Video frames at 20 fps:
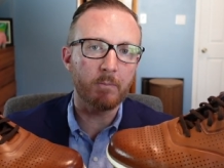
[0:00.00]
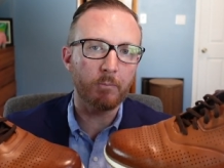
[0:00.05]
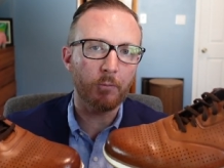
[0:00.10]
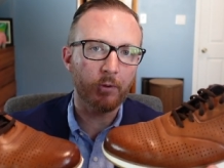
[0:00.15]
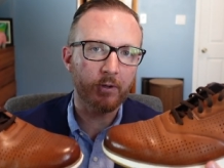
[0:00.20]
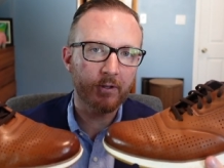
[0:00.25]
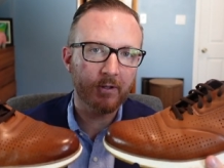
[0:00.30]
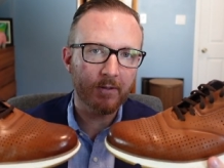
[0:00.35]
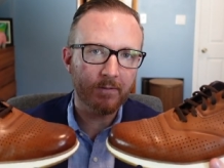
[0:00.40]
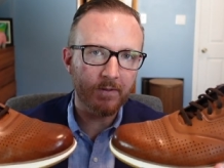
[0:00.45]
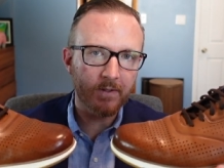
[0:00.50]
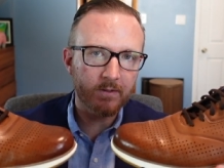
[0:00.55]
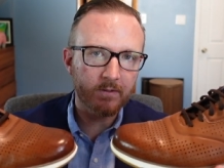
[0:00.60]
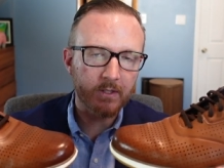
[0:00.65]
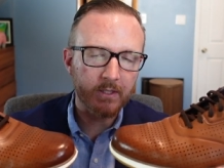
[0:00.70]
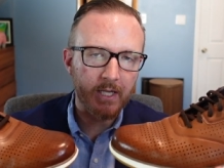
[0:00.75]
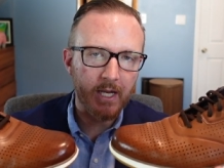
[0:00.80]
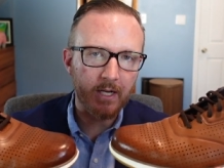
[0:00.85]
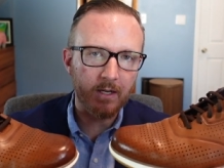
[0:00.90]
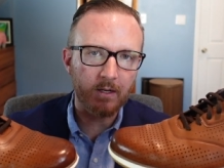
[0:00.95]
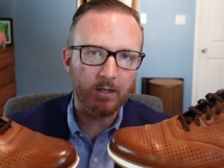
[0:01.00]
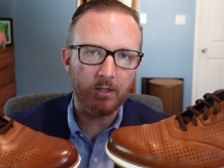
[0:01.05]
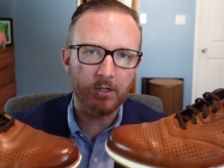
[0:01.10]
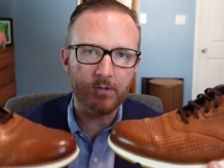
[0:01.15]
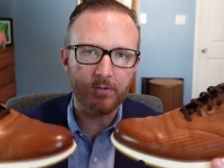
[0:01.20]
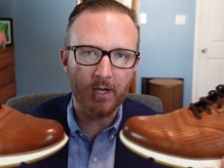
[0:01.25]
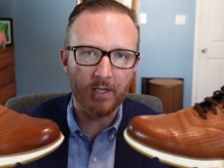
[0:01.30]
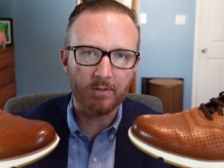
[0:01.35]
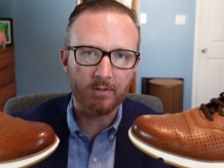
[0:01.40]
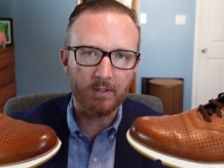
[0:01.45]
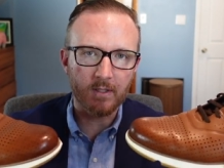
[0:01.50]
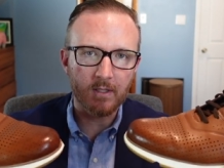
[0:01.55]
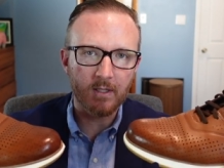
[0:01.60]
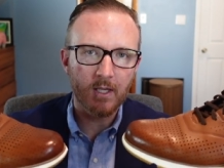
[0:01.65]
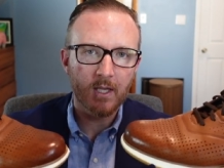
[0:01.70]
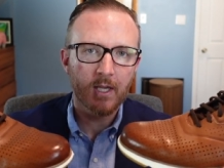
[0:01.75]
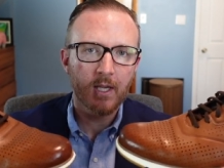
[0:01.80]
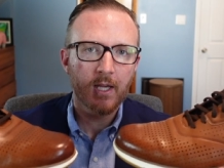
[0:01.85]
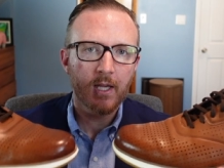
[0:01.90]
bit more sophisticated and dressy,